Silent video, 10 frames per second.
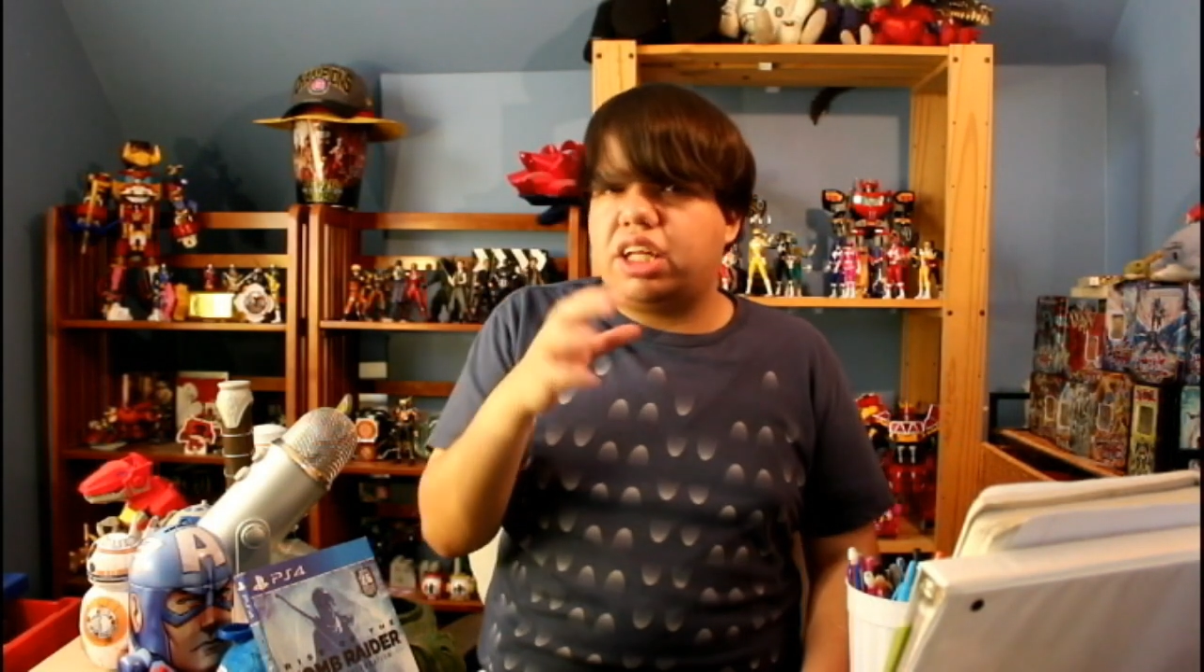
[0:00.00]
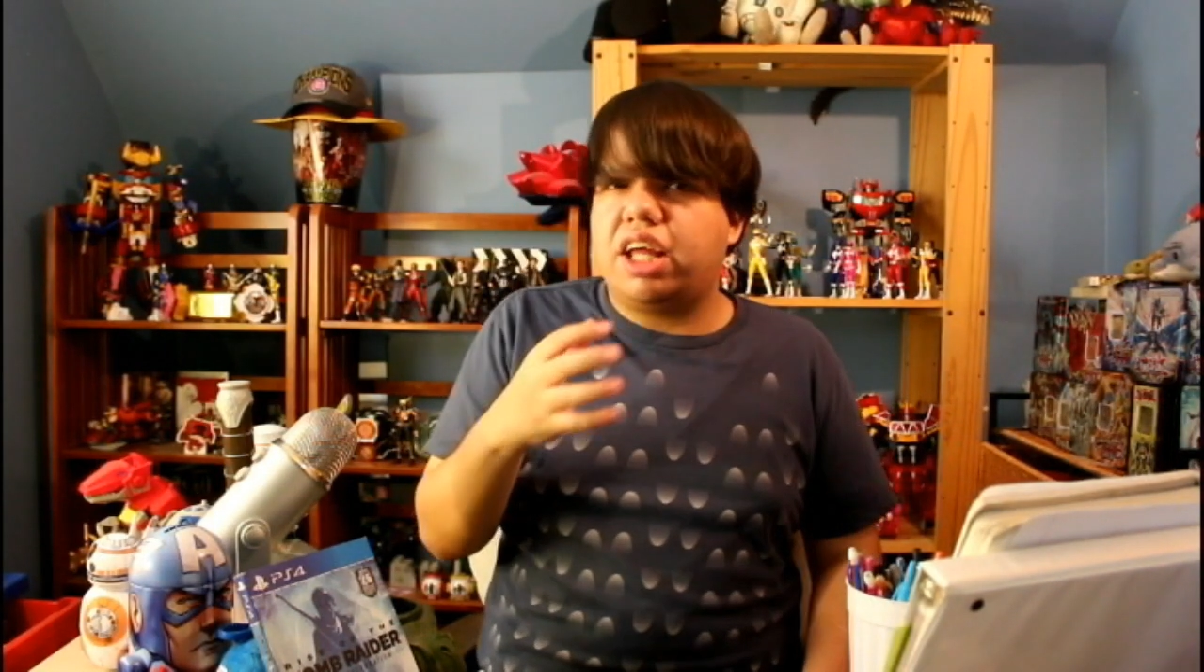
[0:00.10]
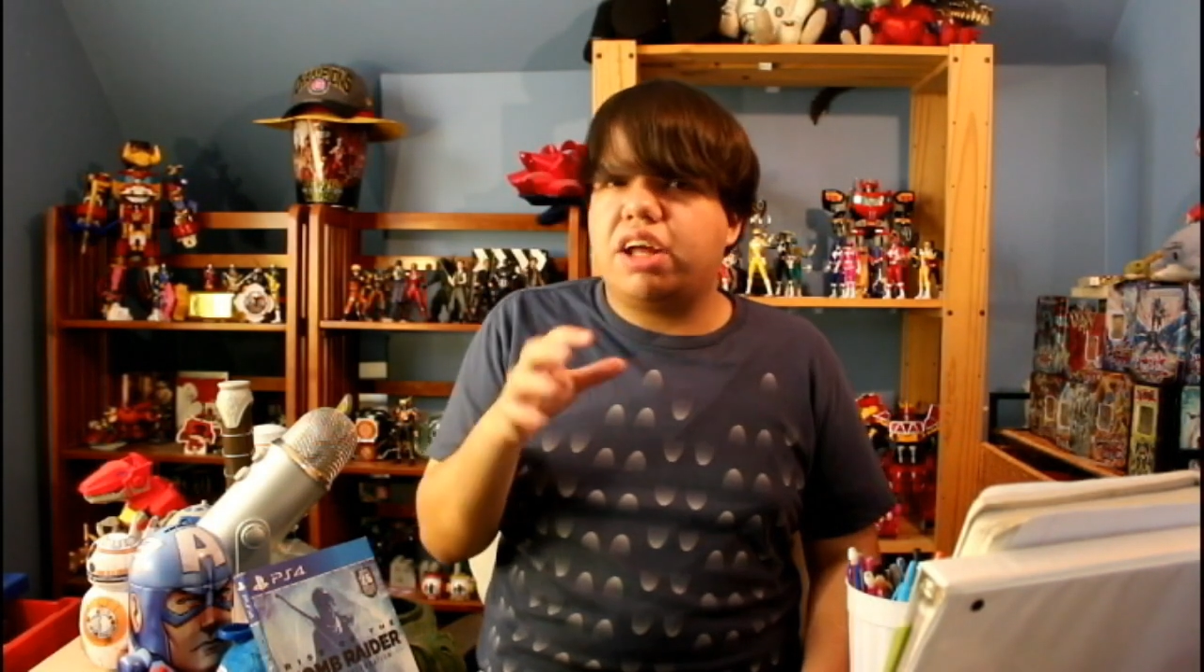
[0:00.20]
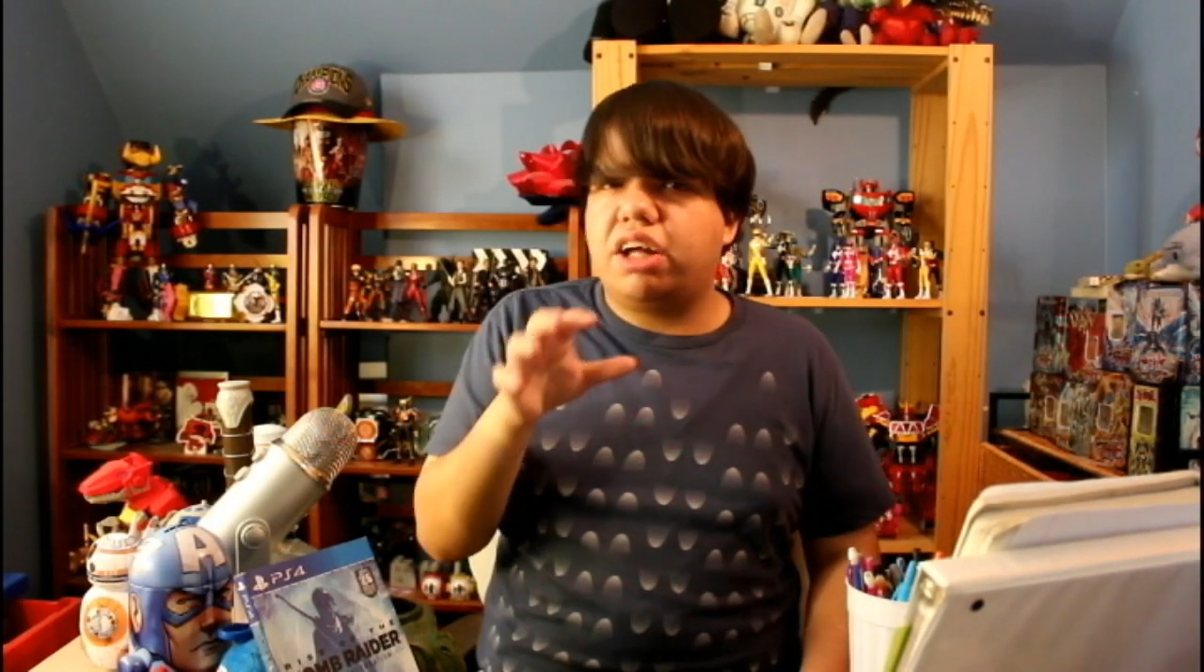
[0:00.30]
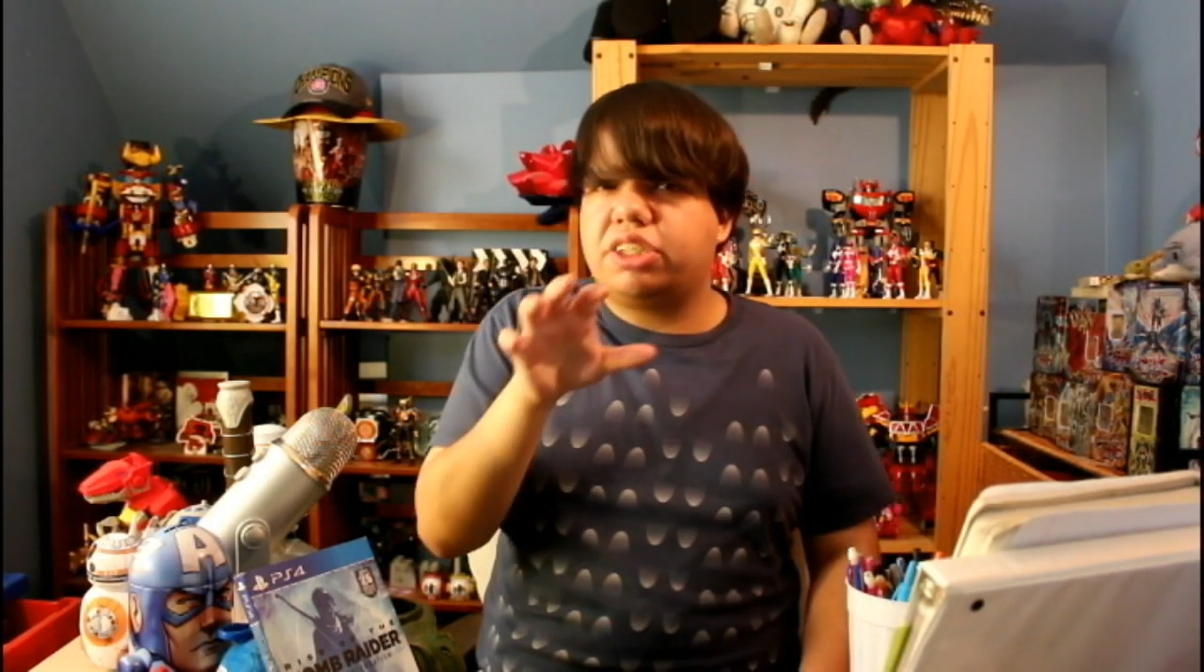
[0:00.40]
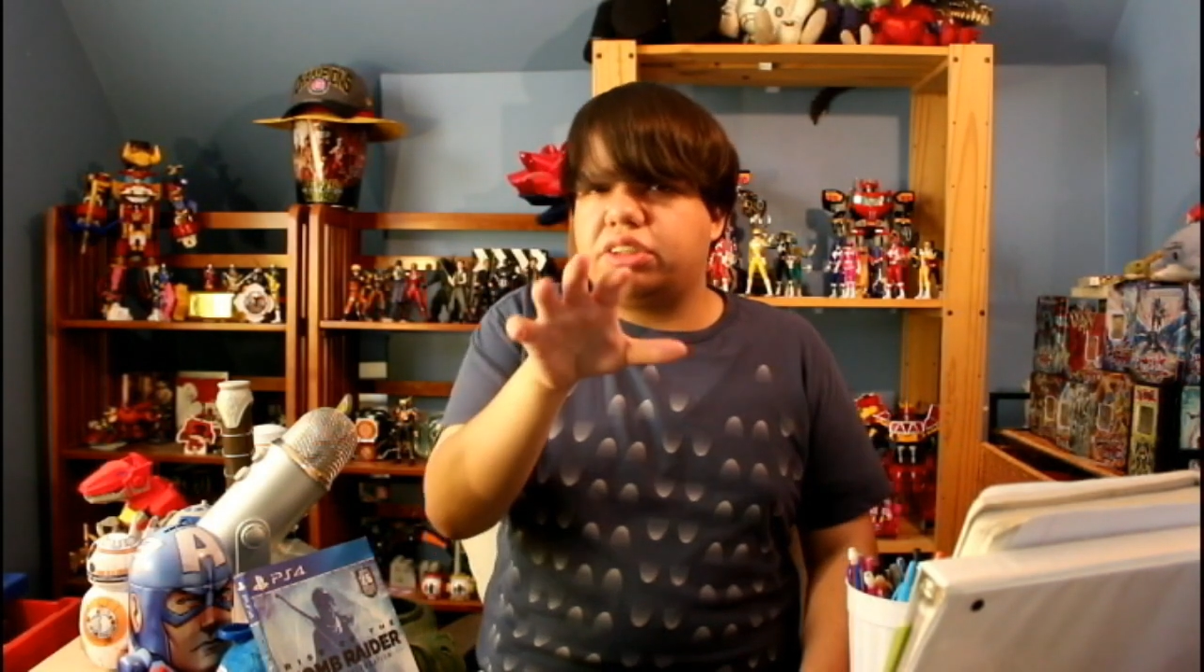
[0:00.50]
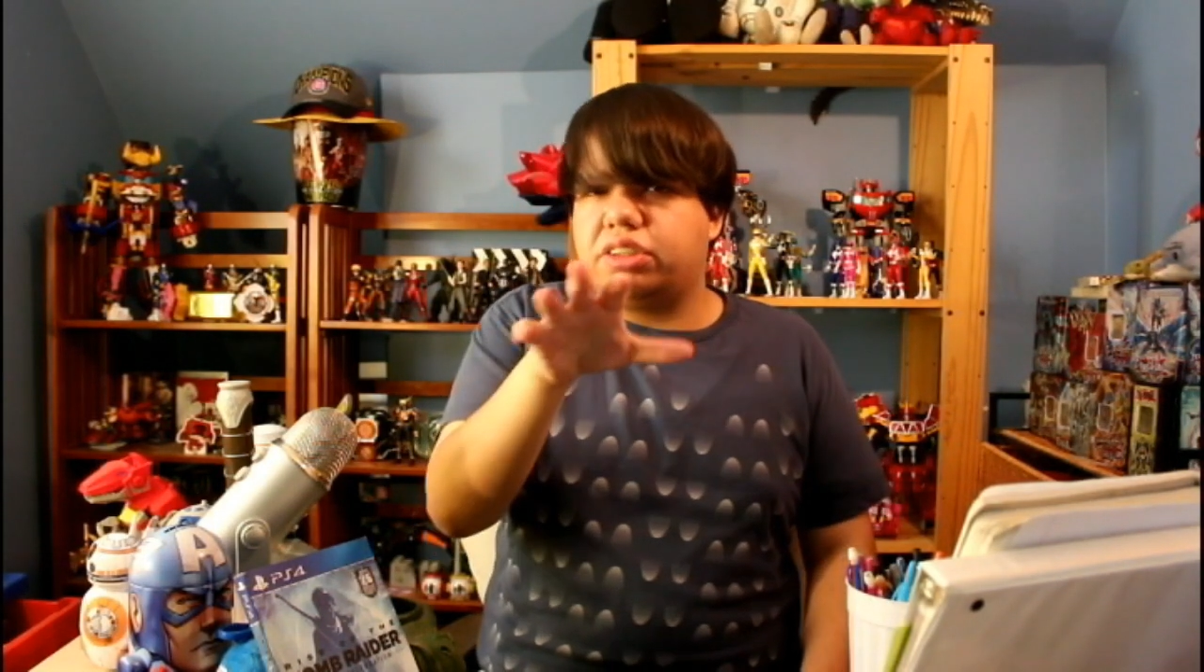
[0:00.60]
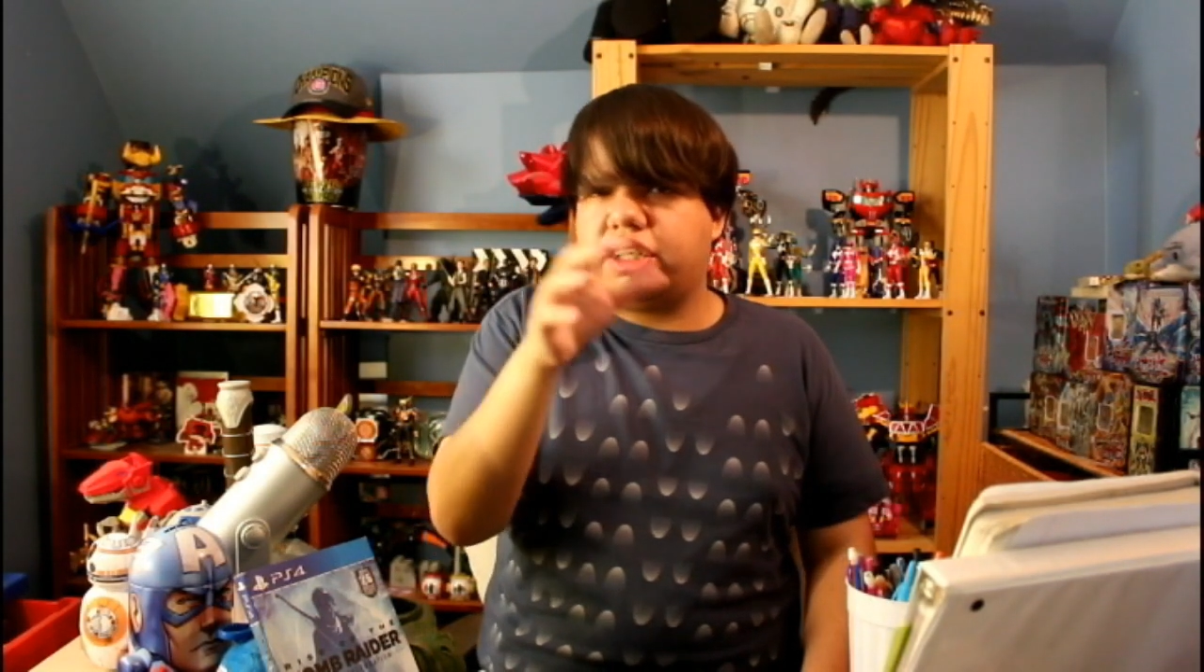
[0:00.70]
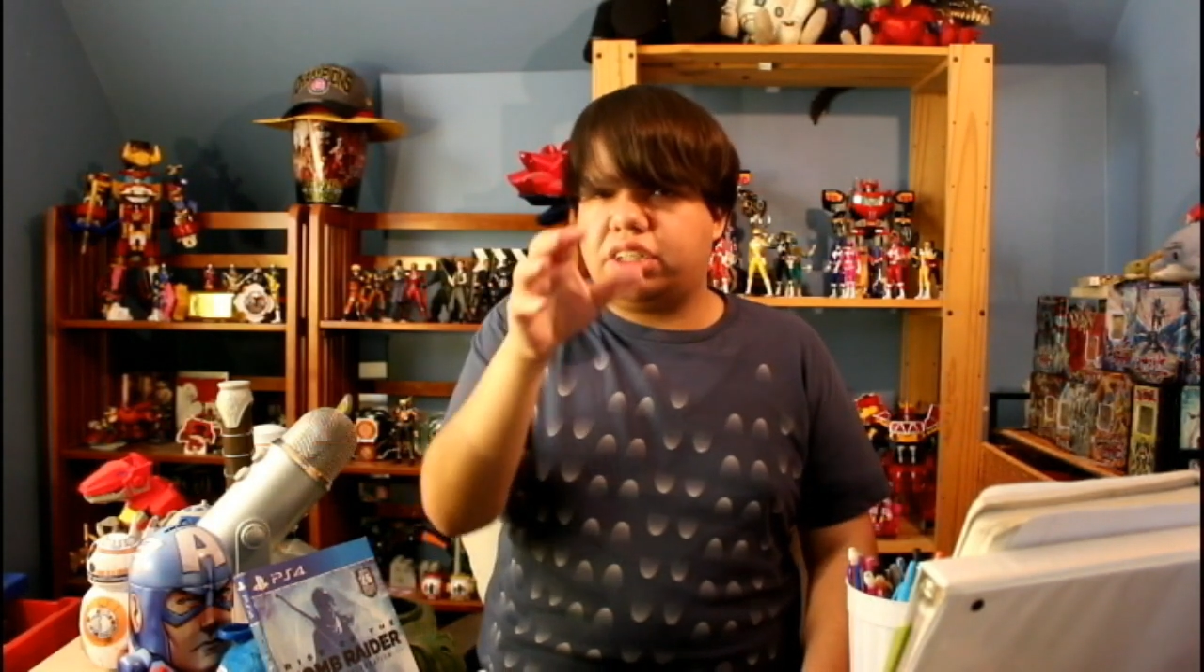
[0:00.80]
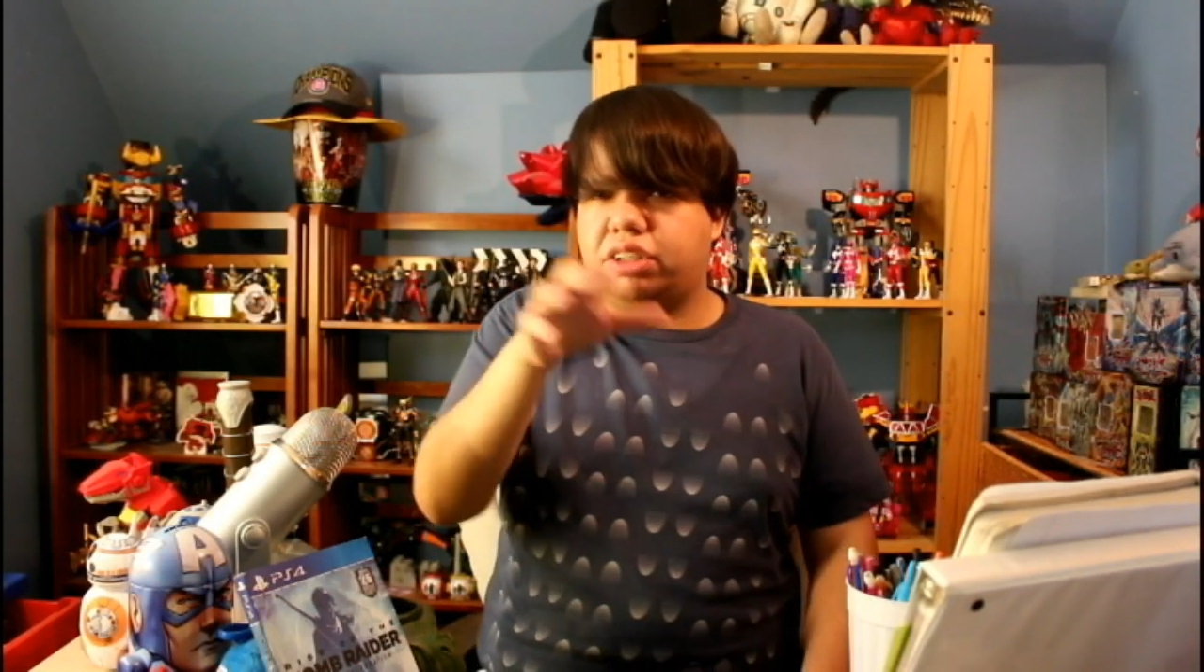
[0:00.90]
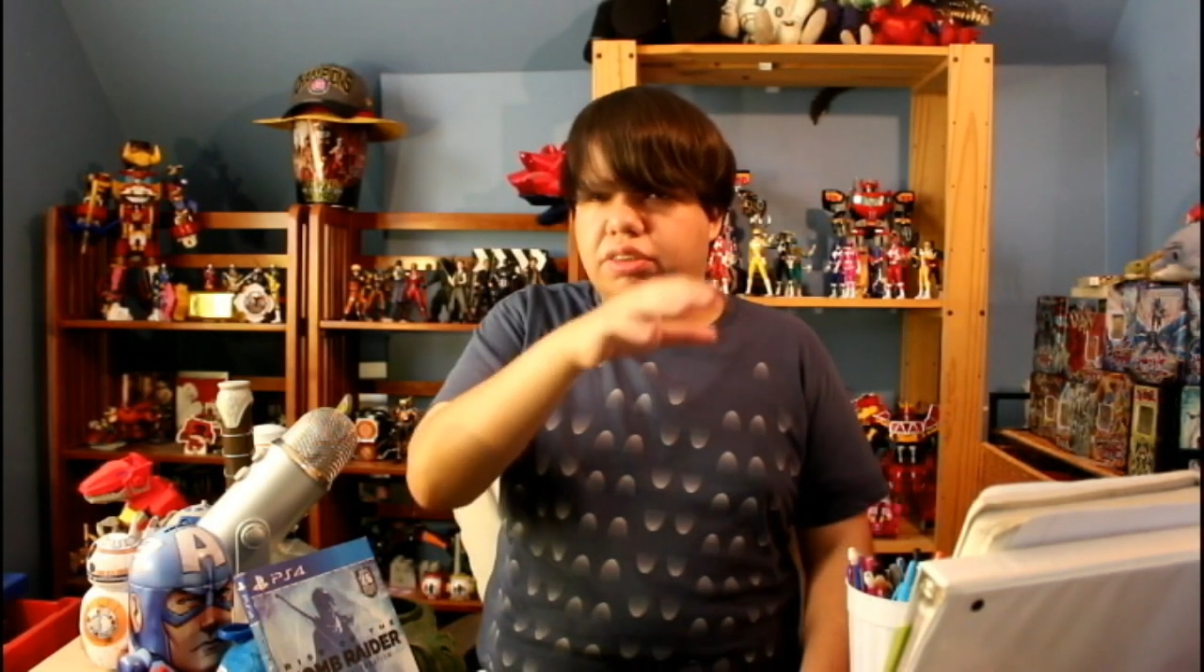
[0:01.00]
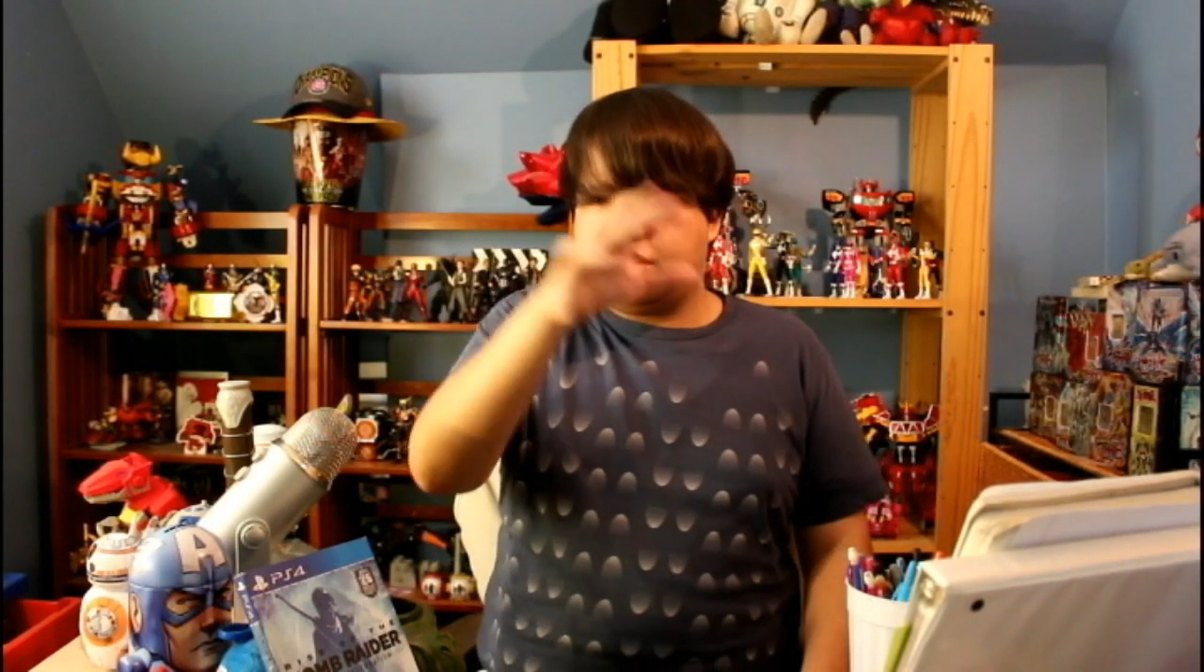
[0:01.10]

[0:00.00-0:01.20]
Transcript: and also like